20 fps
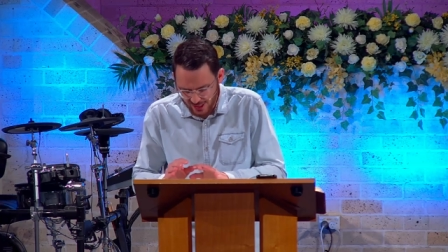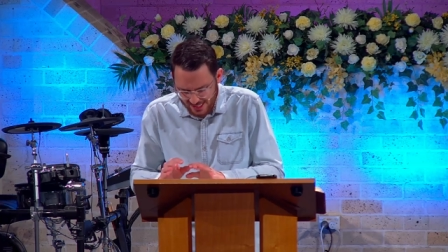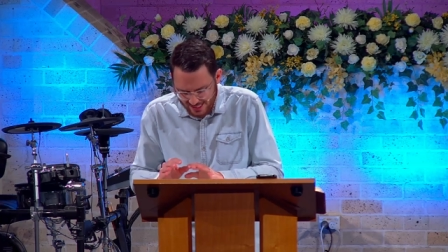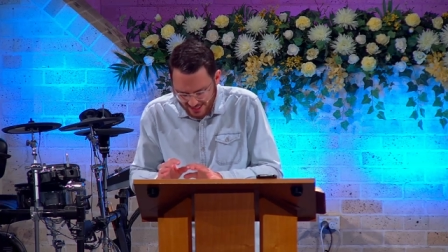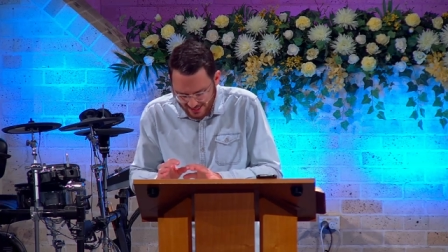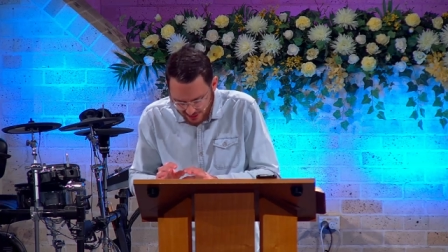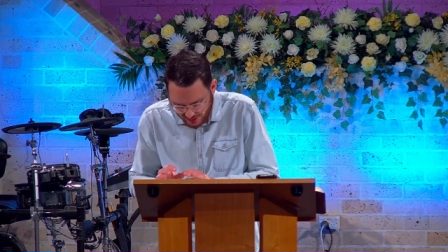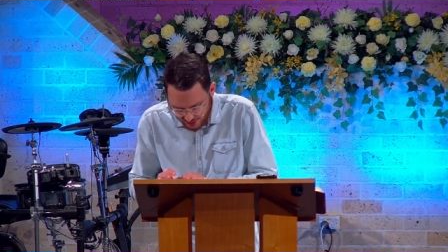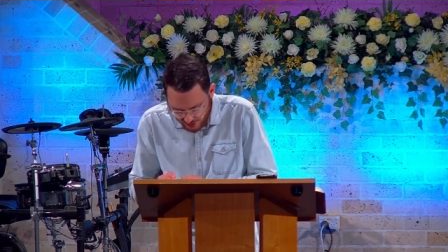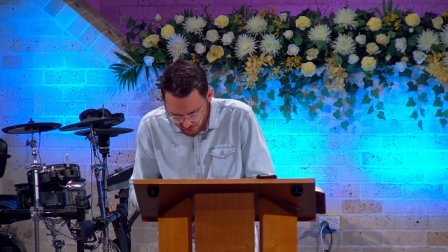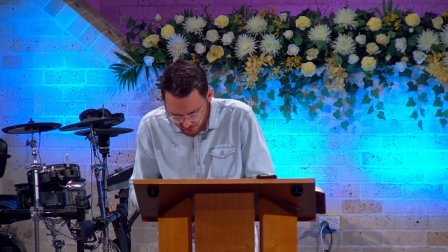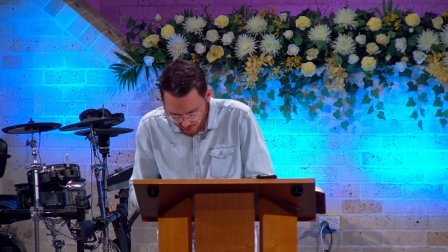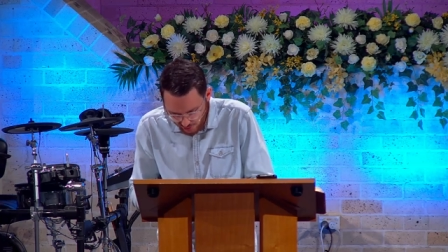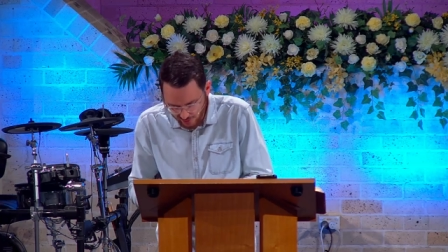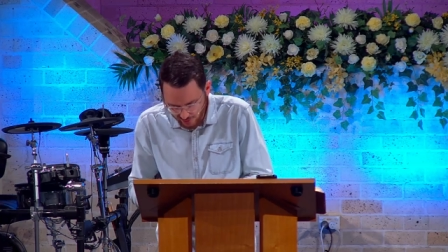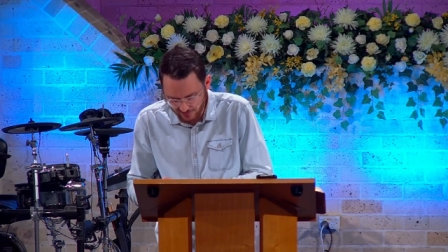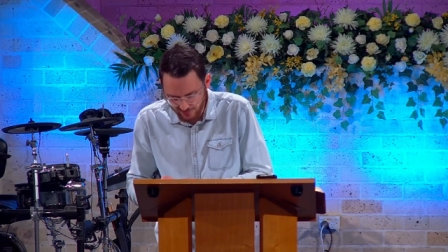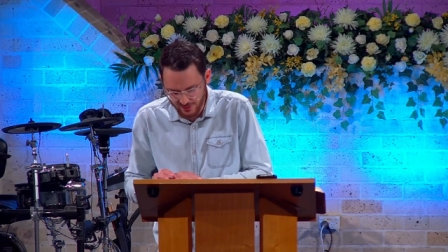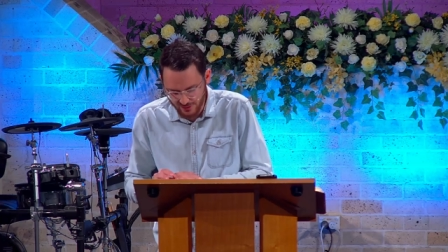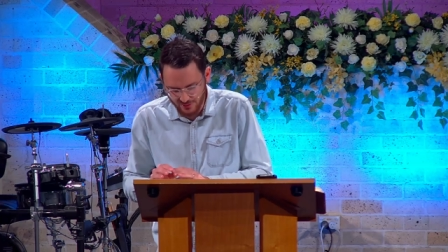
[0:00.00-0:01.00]
his
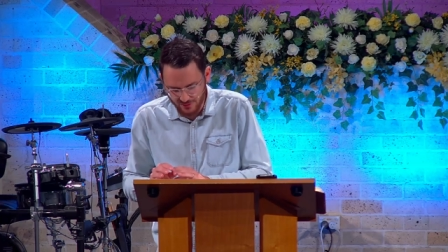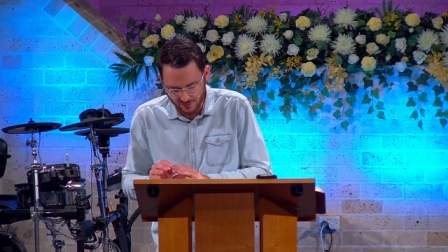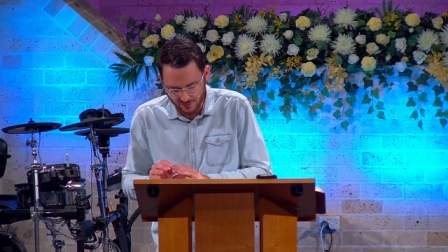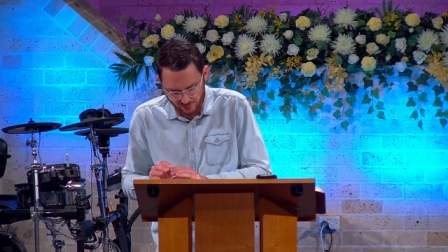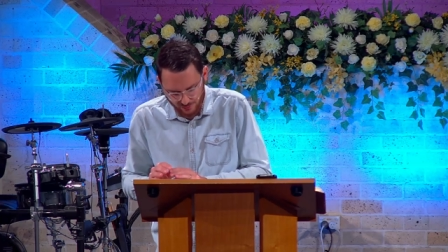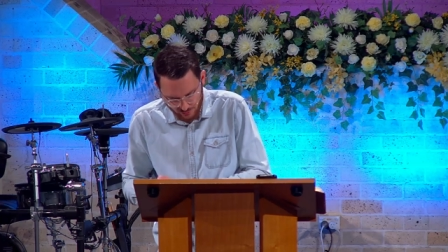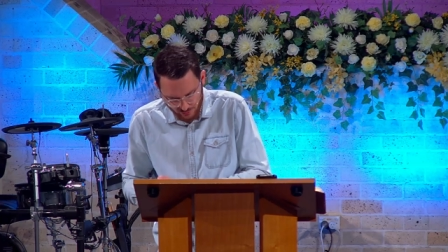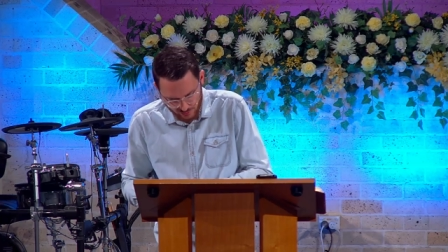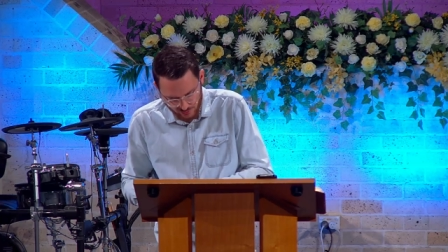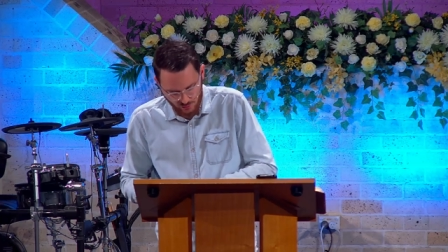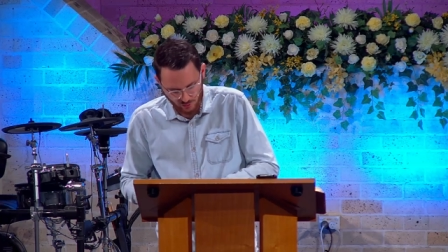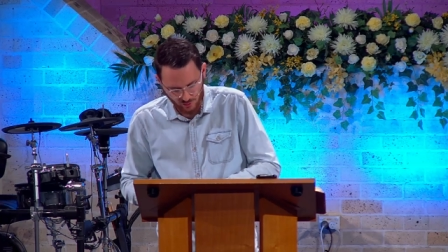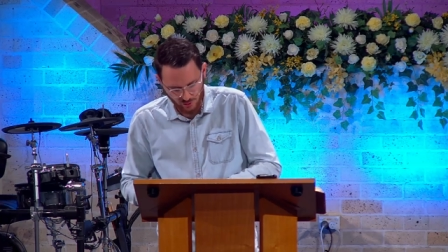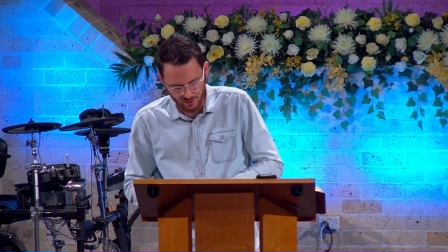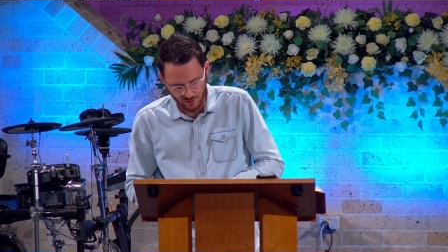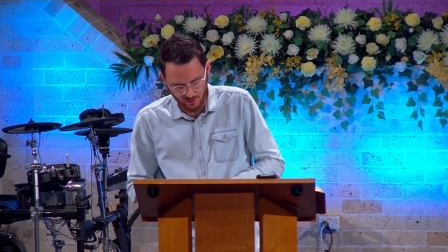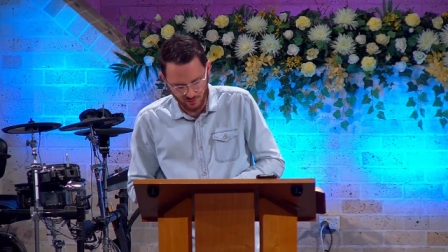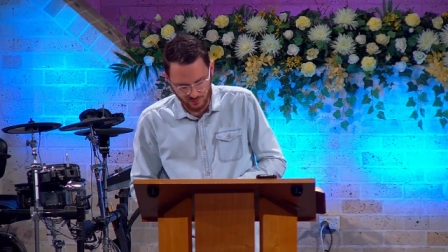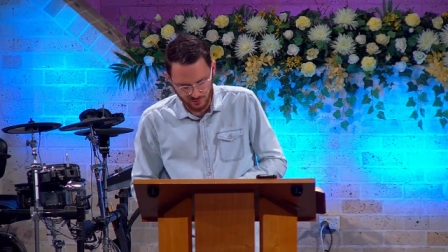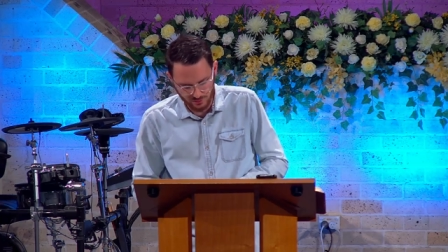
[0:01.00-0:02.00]
servant through
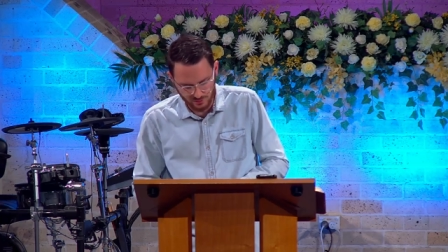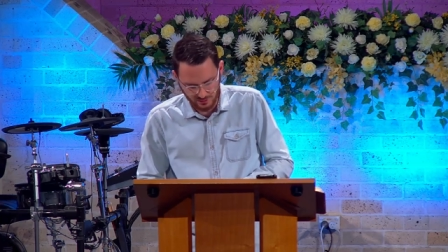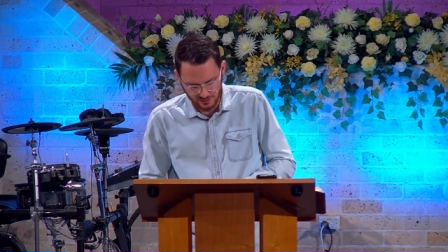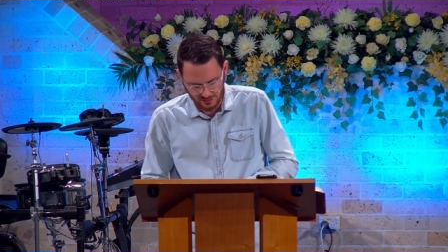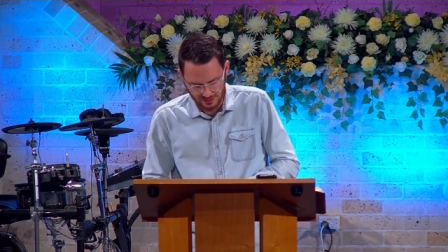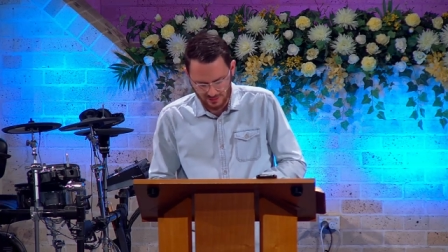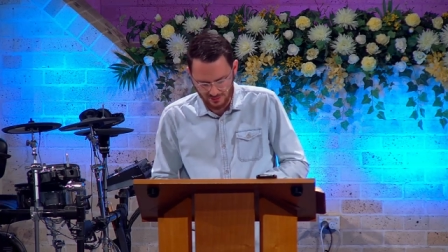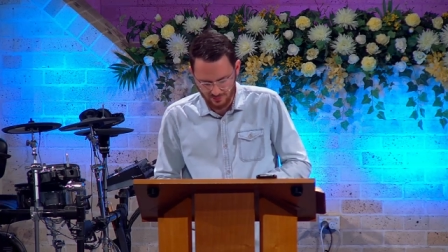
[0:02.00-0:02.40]
trials.